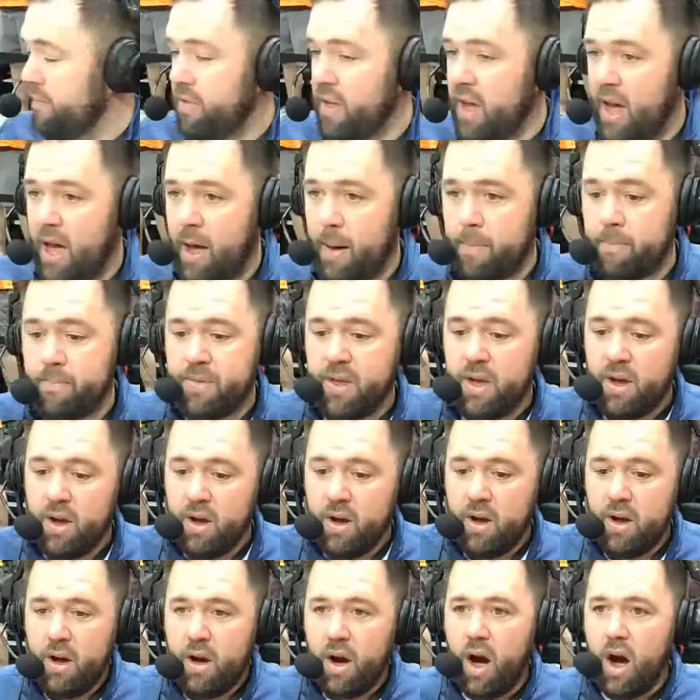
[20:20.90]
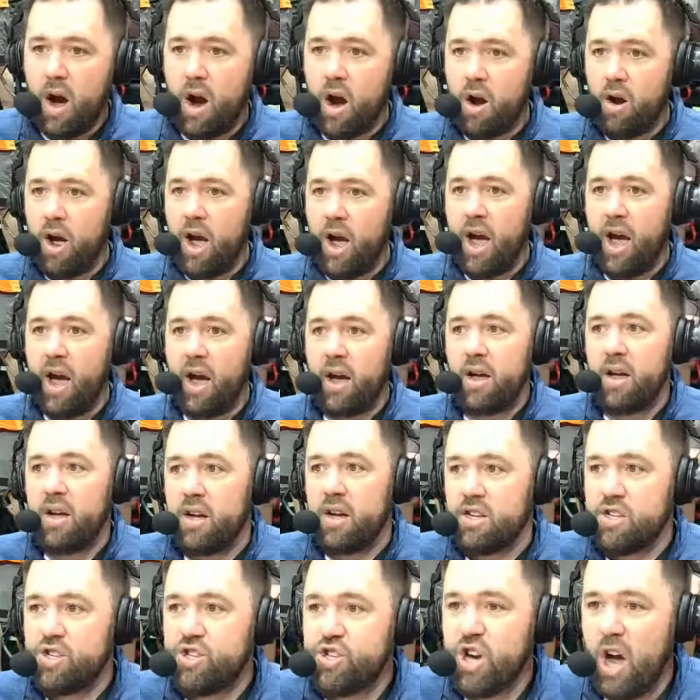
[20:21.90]
of them, are
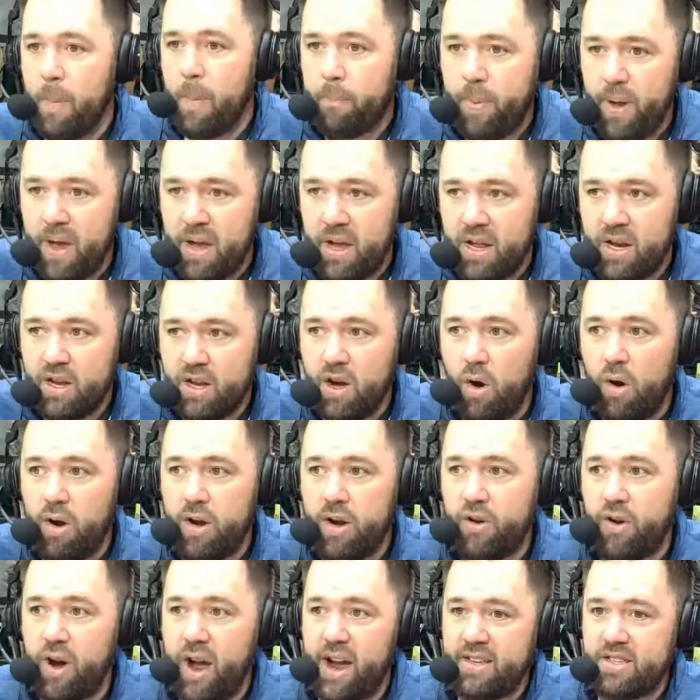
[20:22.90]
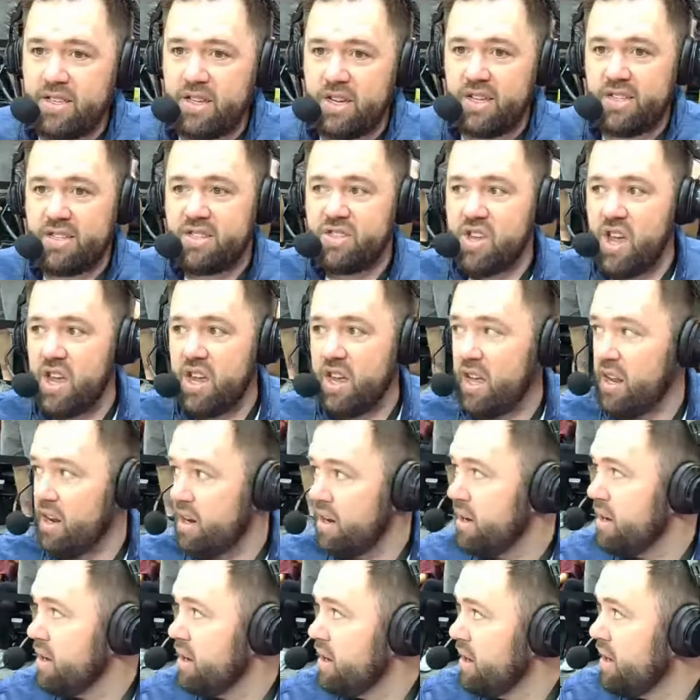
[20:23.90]
jumping and going crazy and
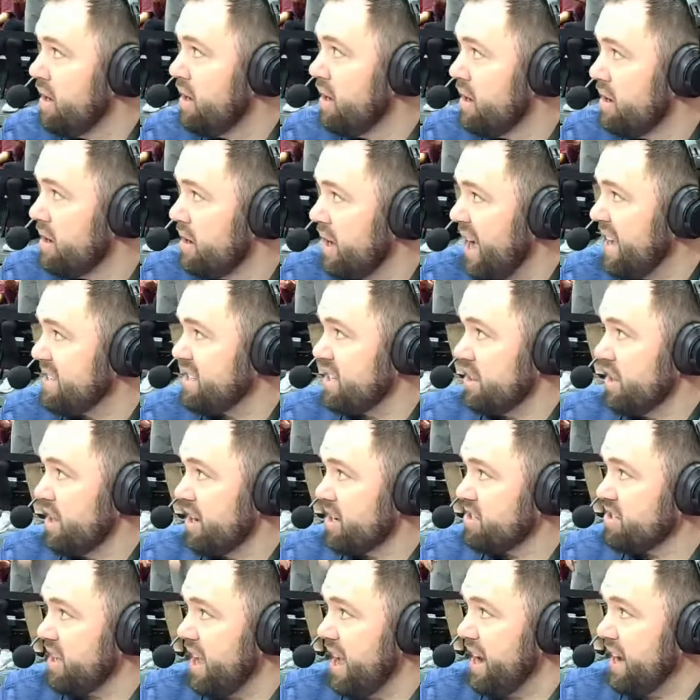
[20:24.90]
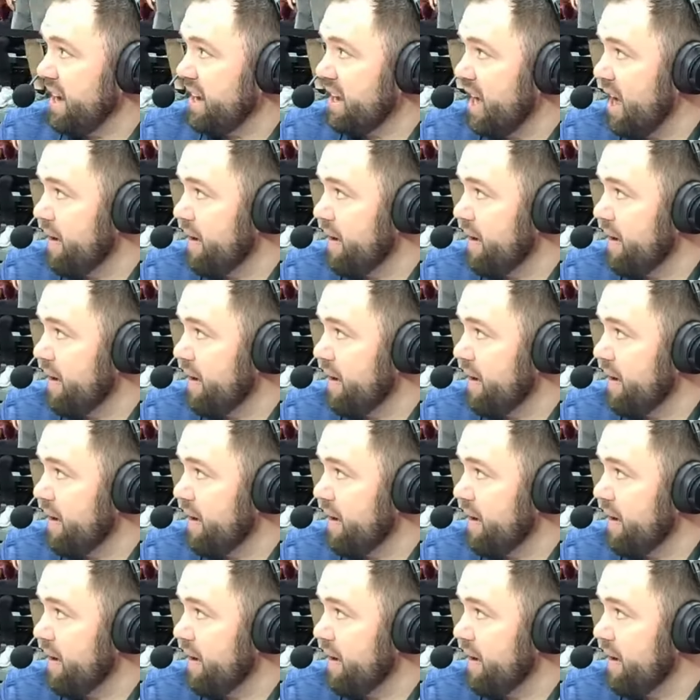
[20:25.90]
singing as it looks like